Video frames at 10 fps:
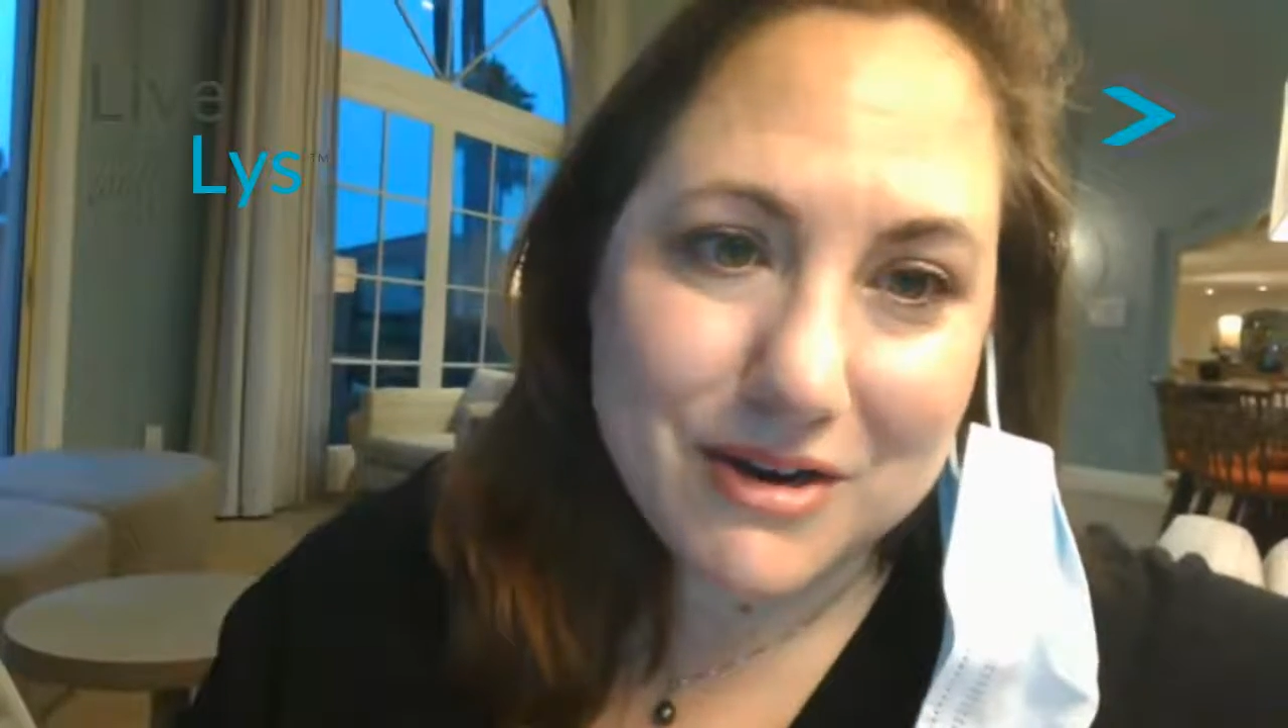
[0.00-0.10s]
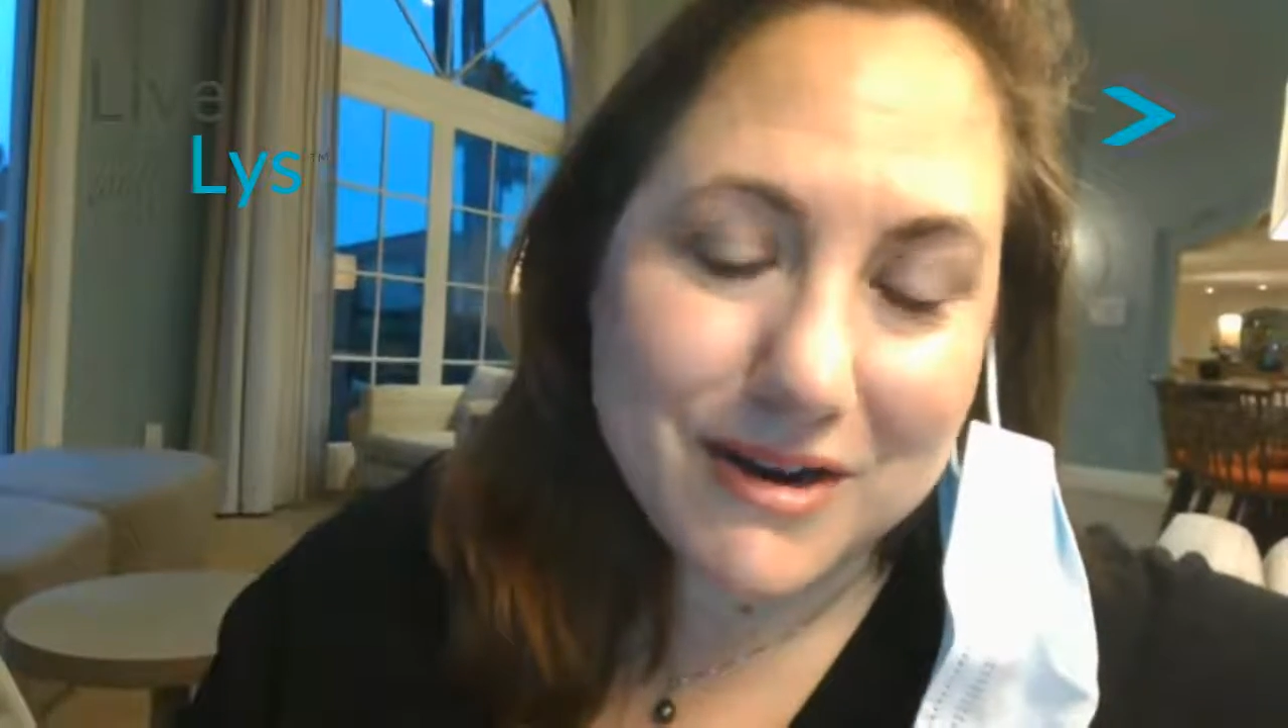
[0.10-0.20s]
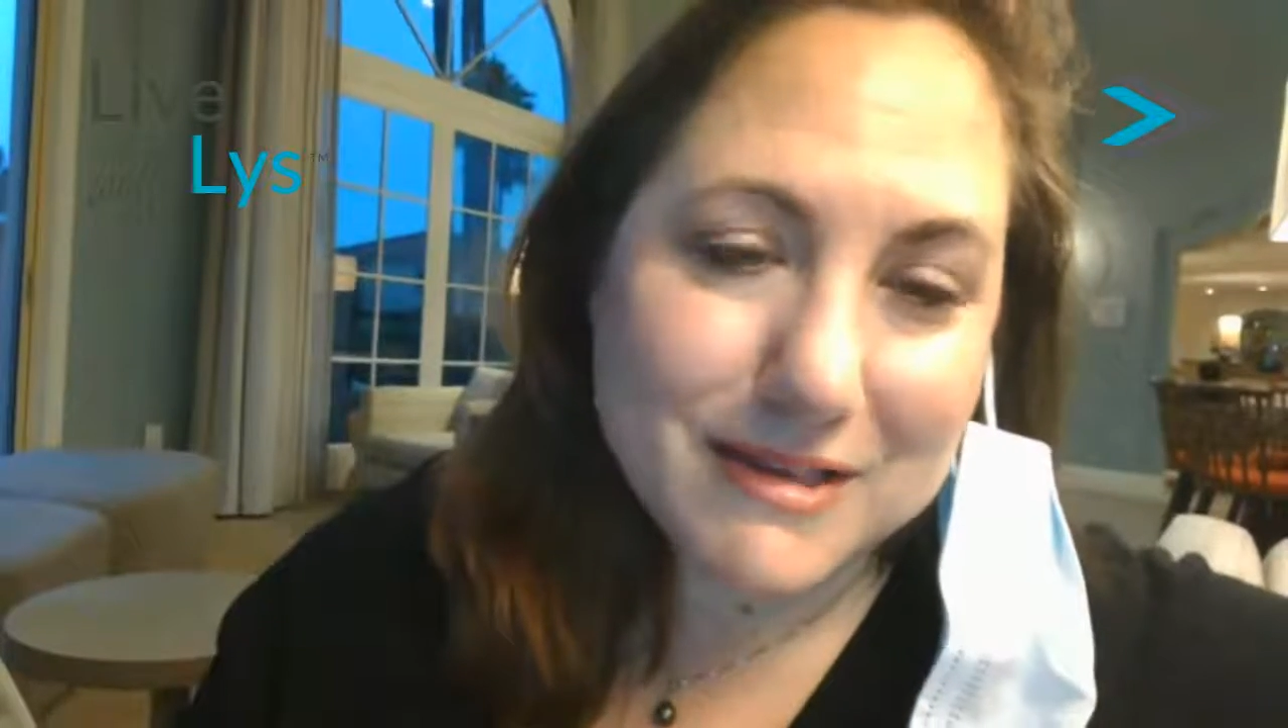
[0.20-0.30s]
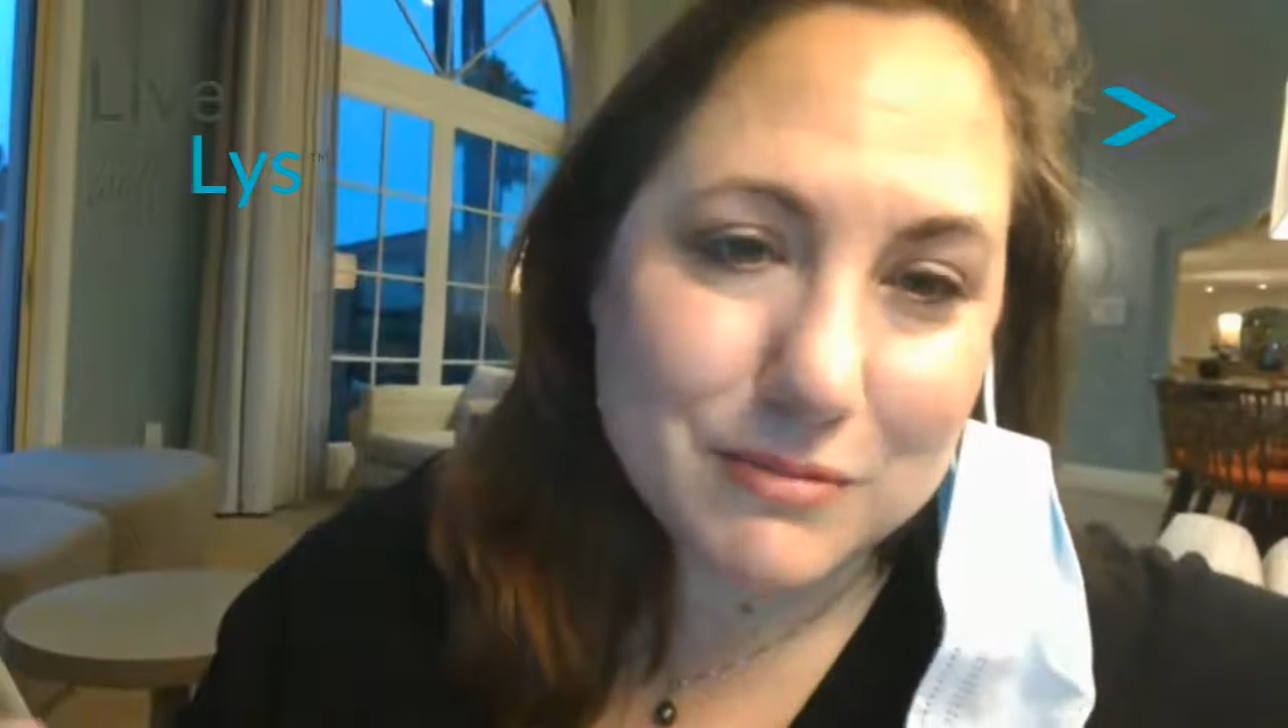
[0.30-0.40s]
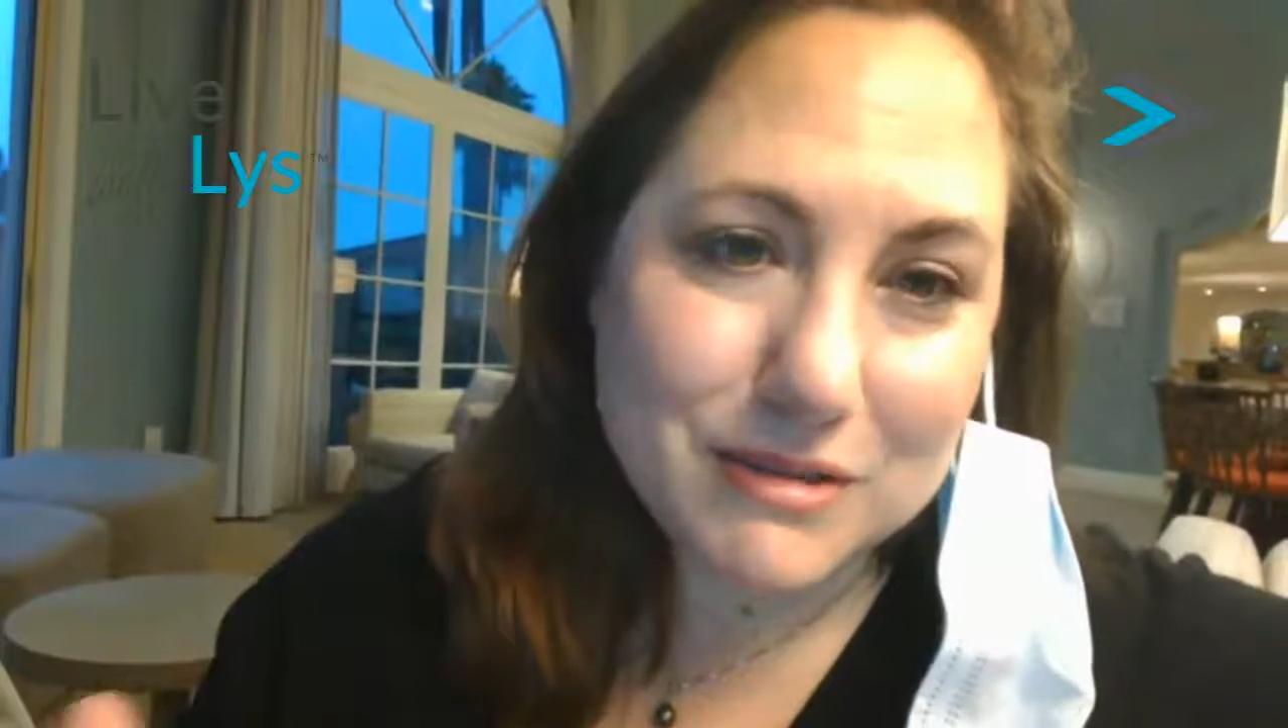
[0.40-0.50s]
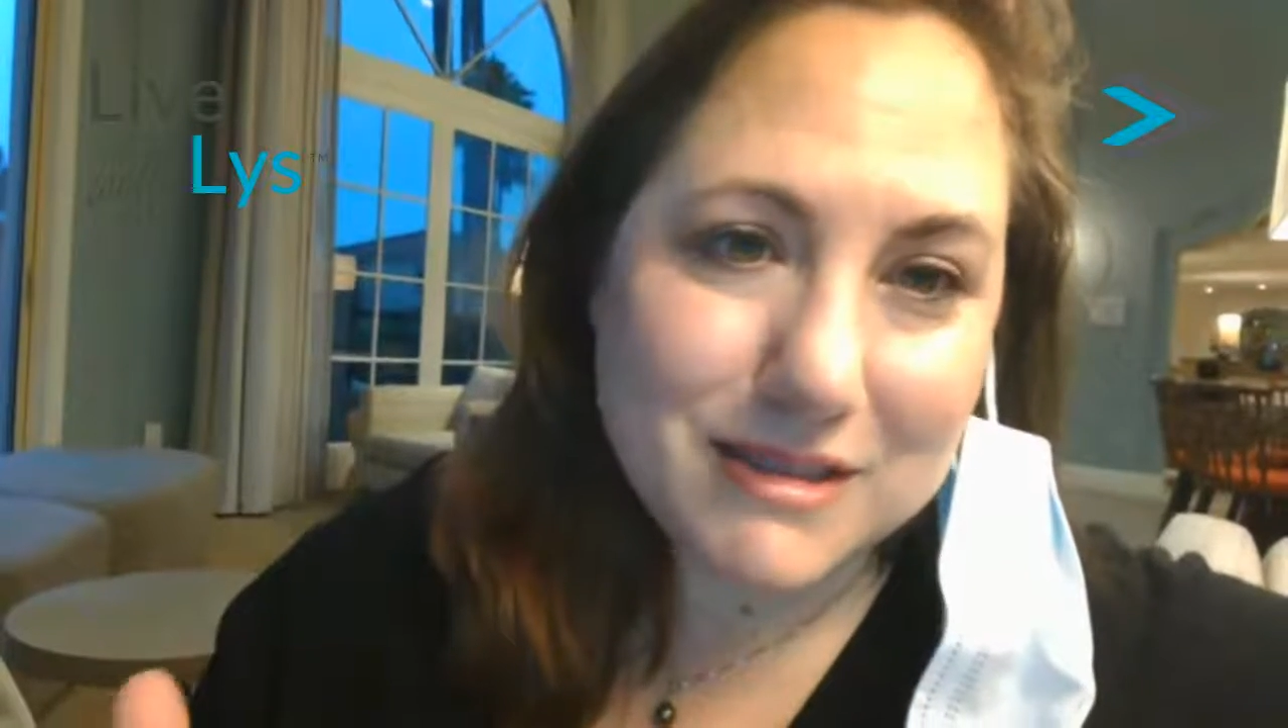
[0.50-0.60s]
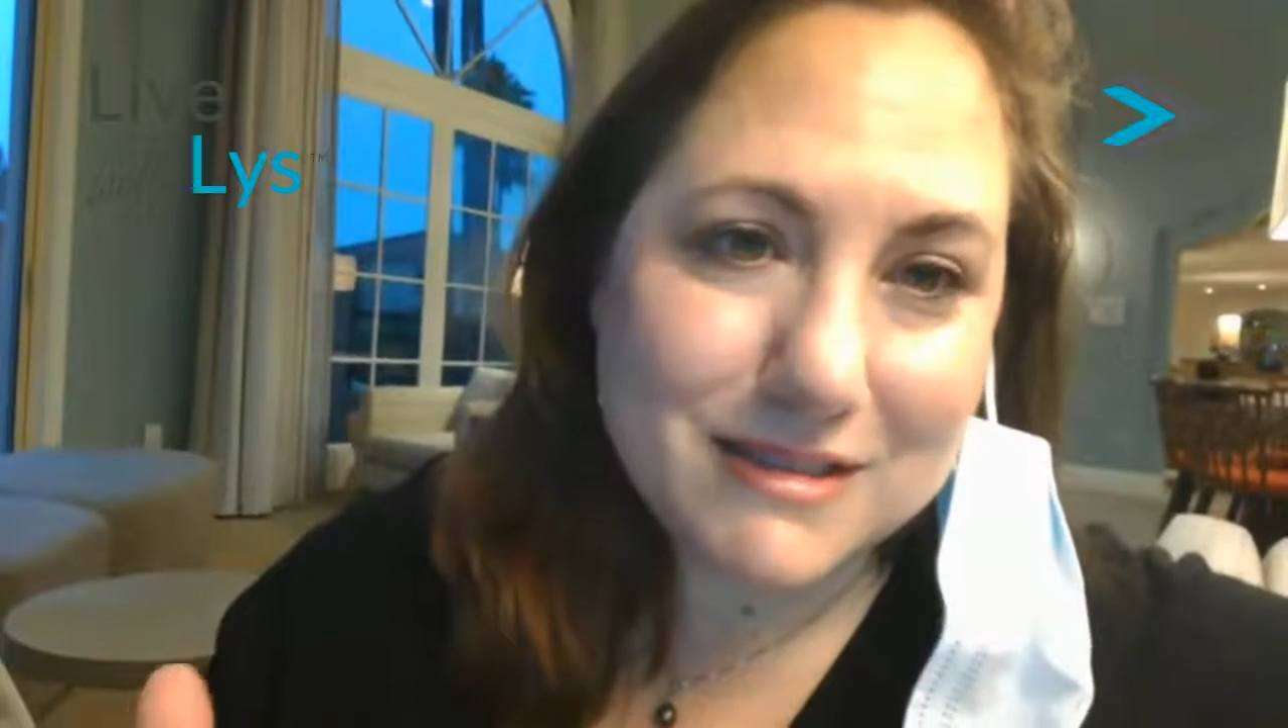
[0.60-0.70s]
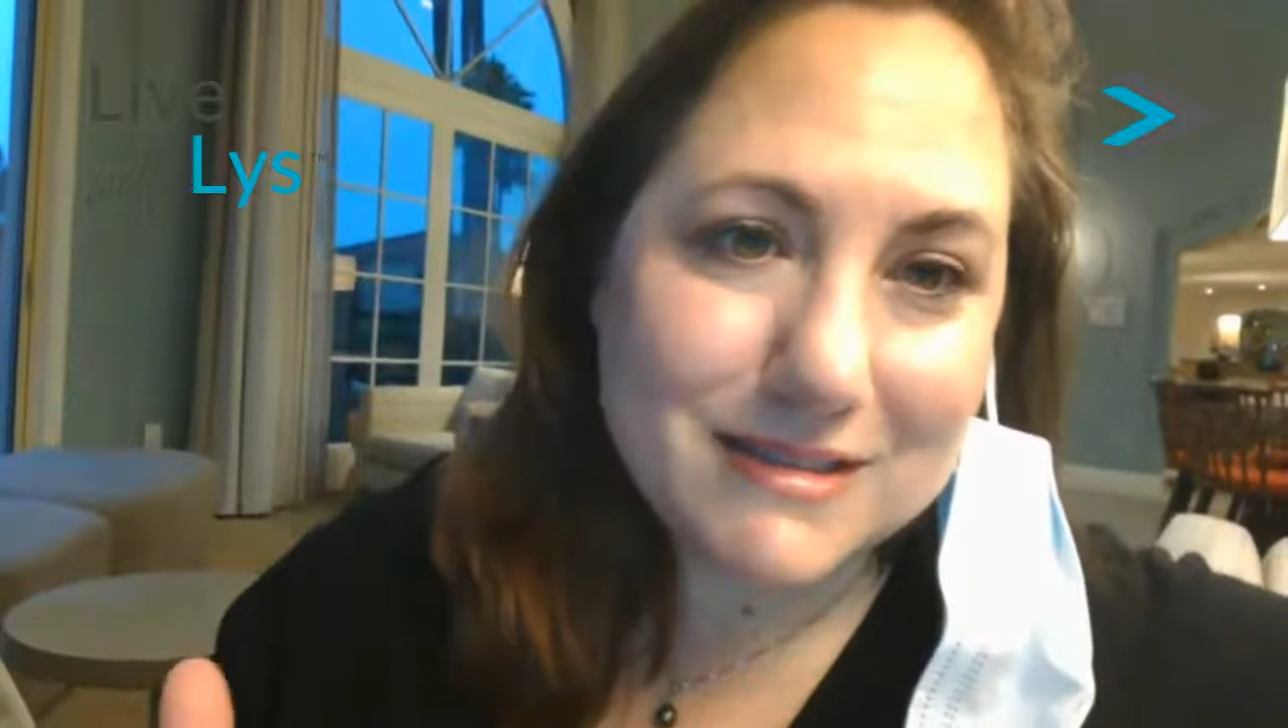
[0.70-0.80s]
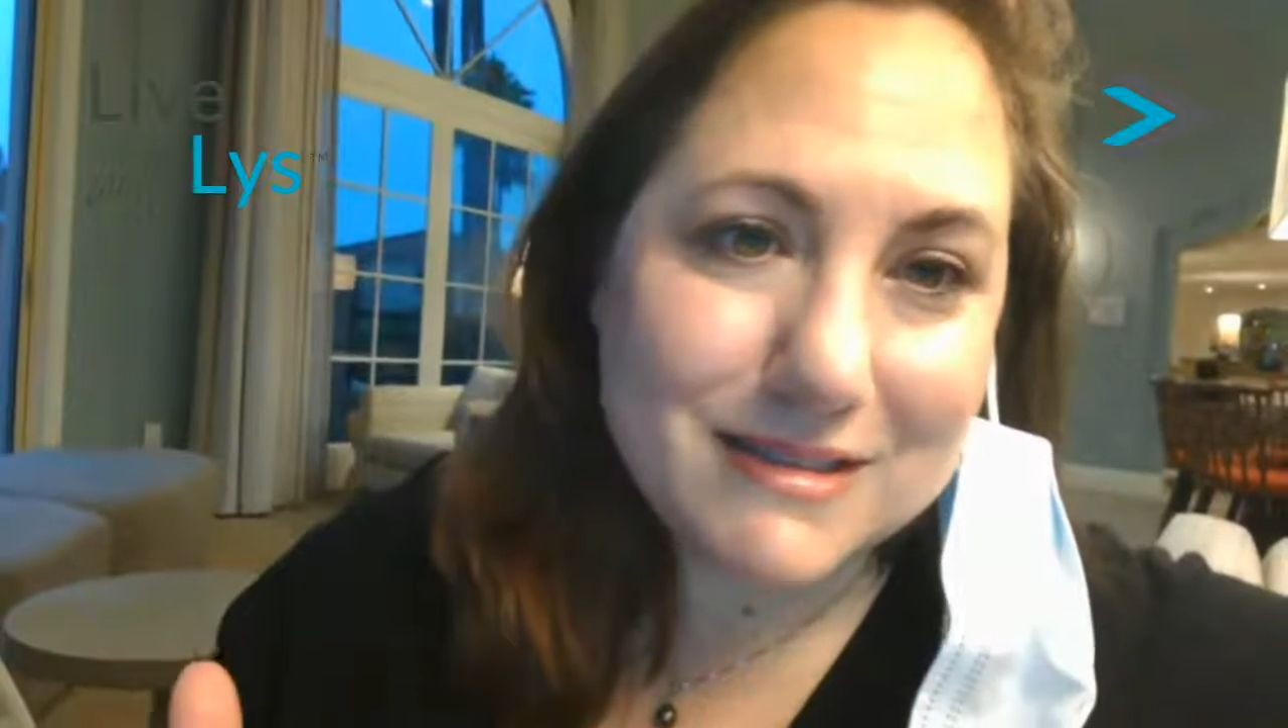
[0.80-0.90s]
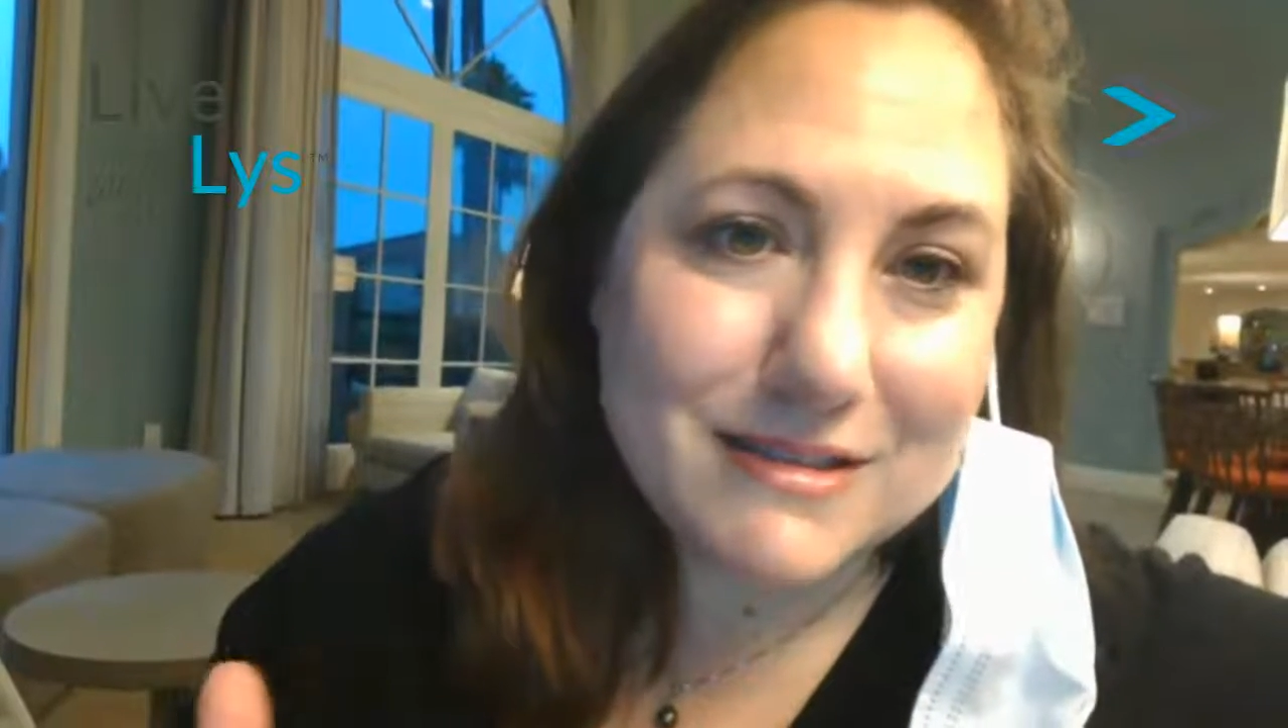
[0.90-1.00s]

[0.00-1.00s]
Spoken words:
your expertise.